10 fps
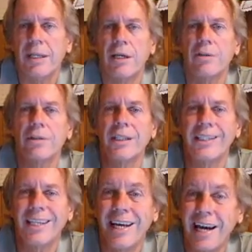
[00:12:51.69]
They don't
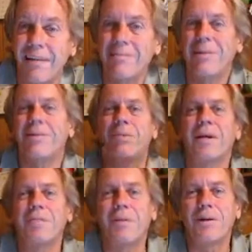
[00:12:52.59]
need to have these
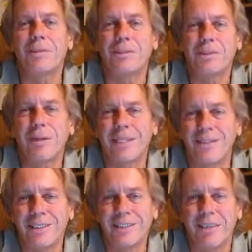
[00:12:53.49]
big posters by
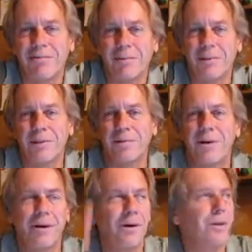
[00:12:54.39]
UNICEF up on the
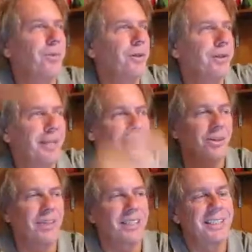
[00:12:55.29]
wall or the World Health
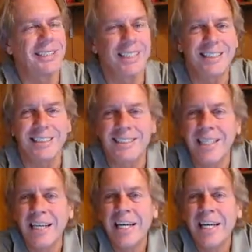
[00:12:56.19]
Organizations